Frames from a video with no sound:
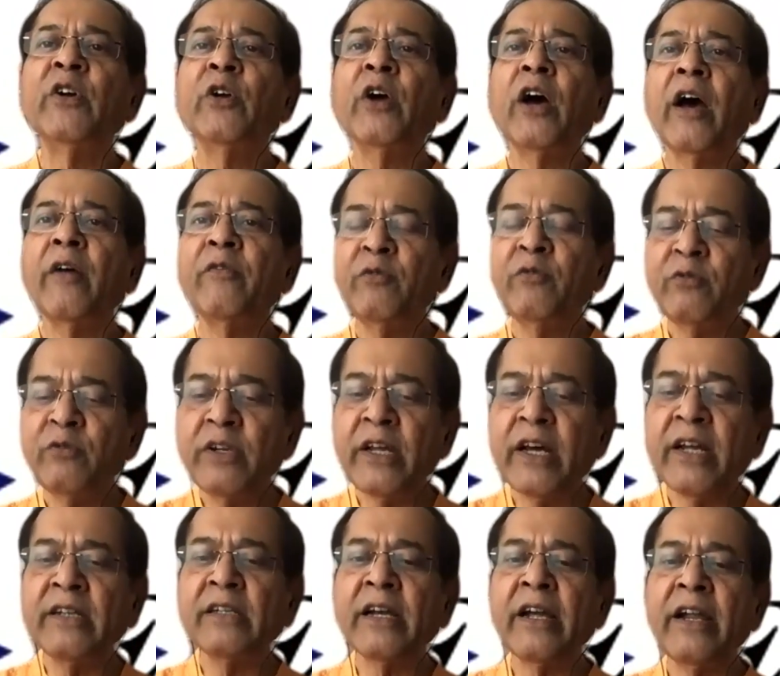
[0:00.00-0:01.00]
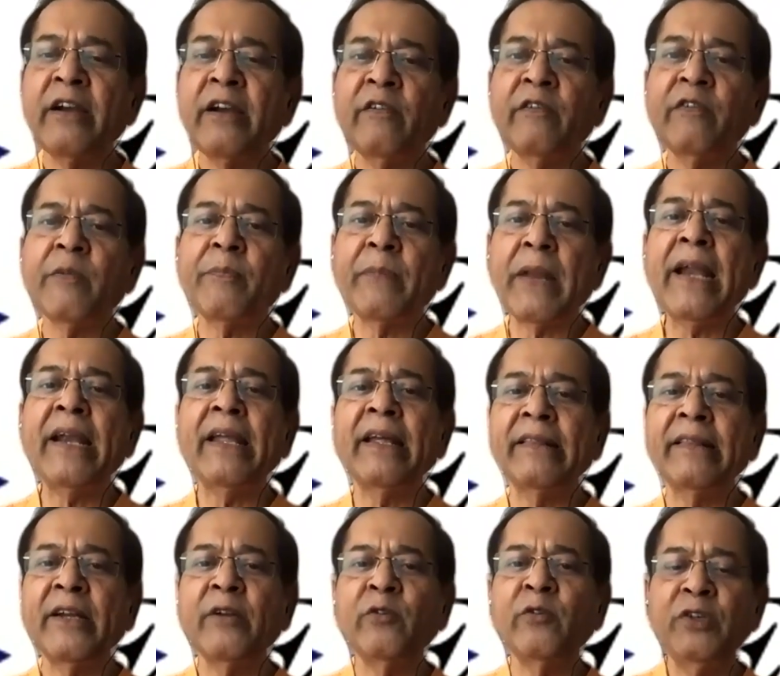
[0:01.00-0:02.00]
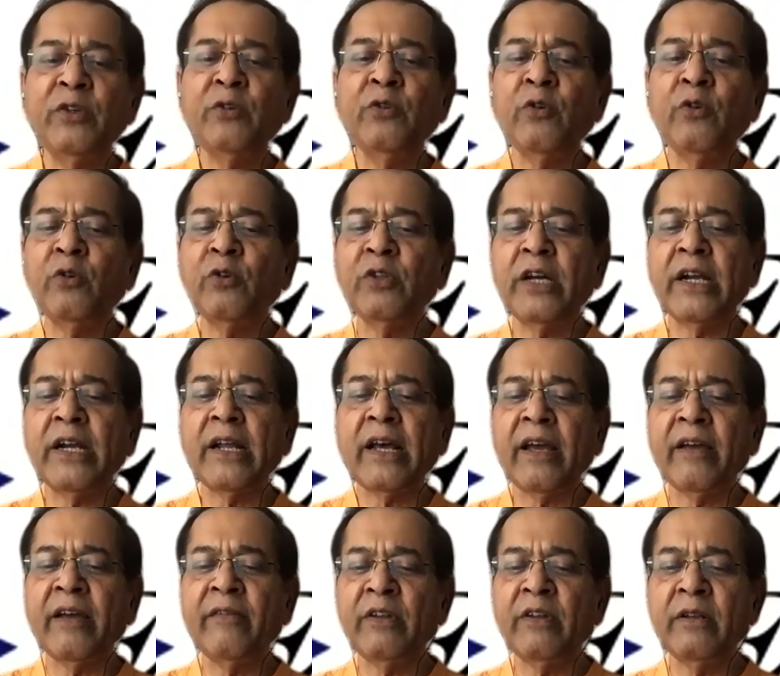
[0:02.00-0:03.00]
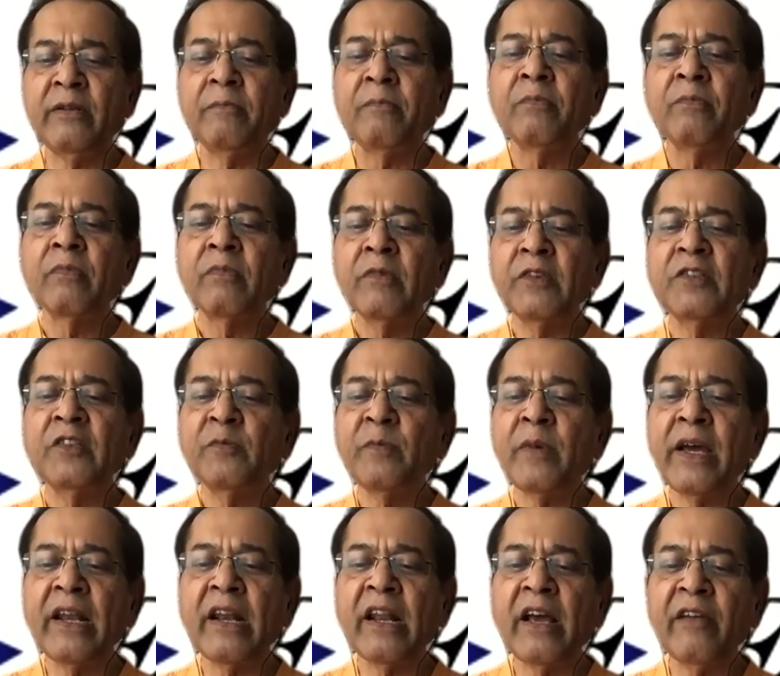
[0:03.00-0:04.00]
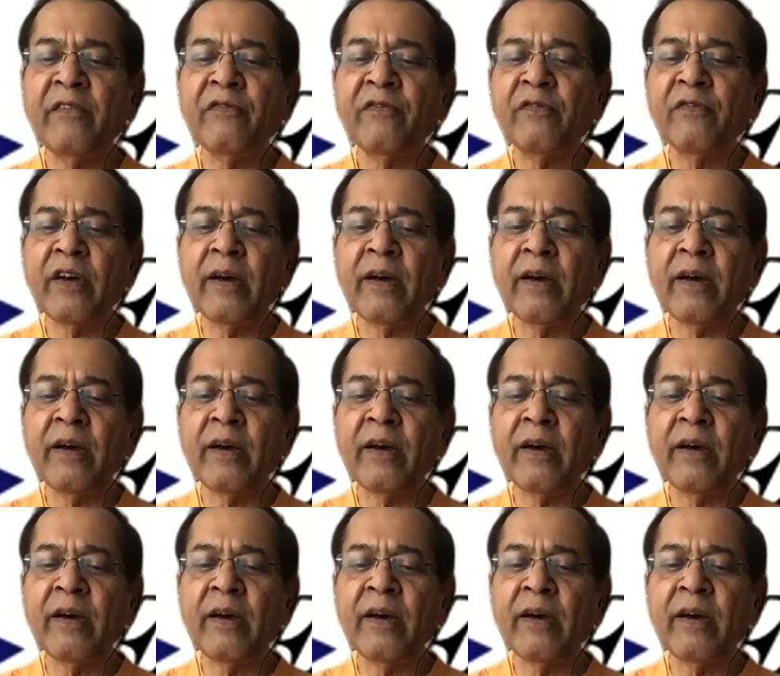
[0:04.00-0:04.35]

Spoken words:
have you done kind of a planning that, you know, that I will, this is my life.